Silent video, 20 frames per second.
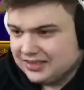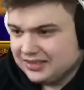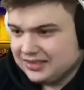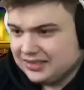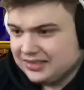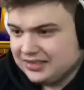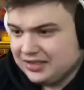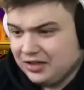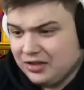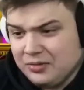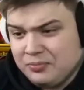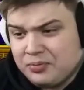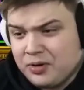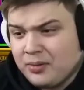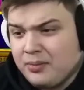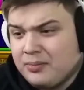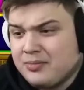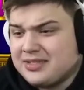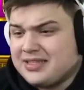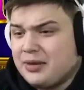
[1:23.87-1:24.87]
the only
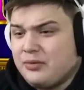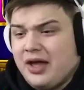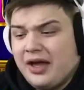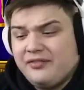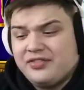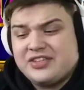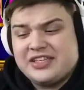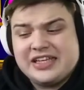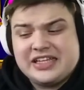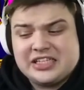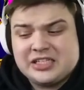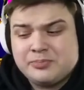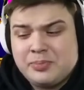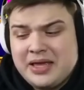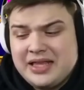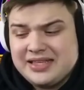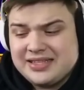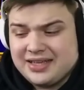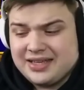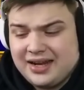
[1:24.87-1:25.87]
problem is that we have six
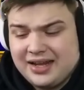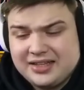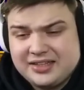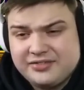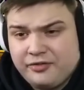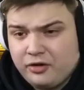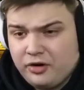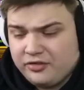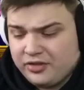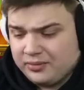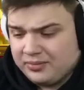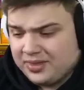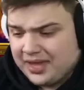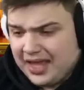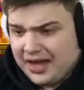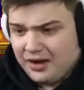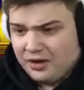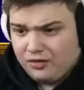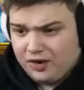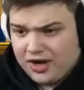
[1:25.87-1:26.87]
spins and that's four of them dead
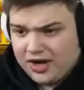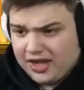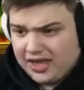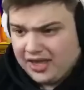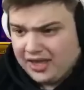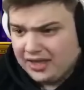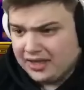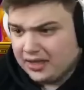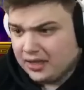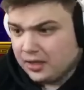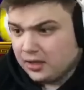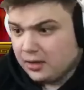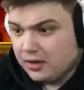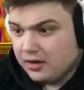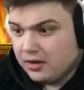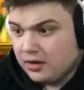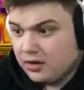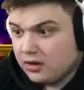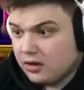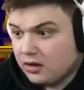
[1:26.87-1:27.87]
already
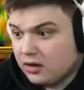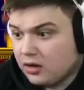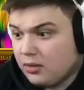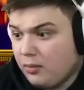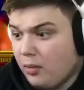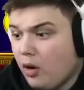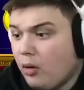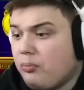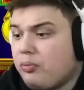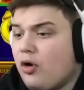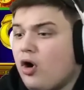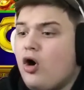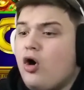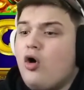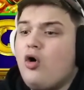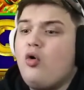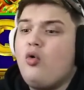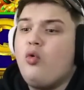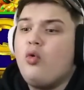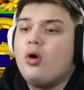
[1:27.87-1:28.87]
come on
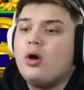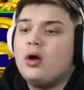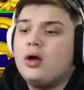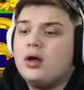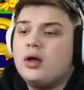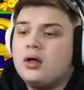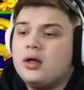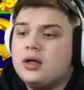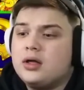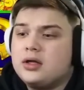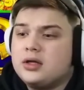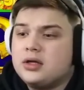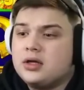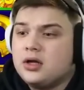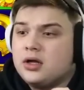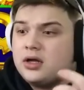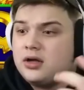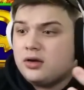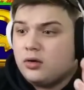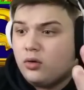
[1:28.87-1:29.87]
bro
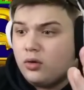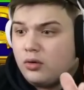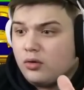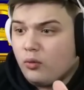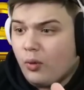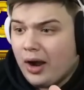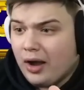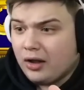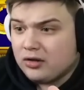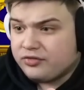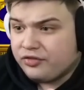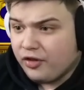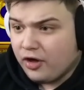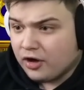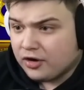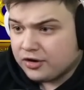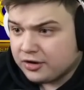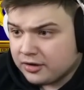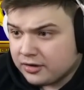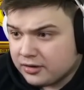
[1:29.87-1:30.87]
wild food
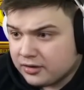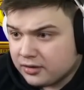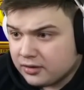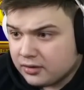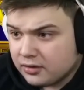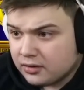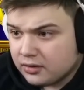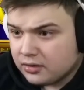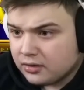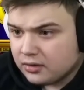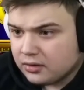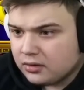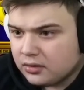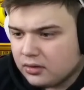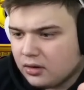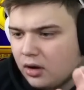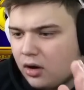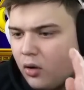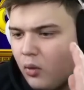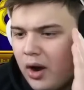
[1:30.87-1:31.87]

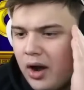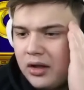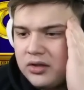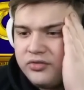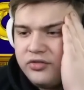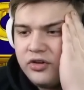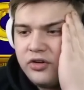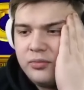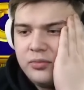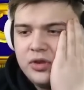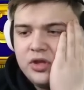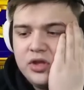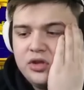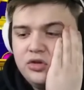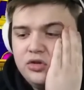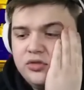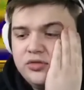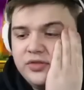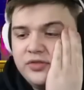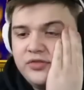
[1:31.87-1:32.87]
oh wild food on me
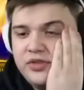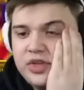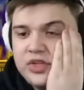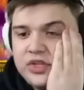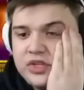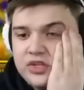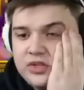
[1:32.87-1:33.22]
huge of the fish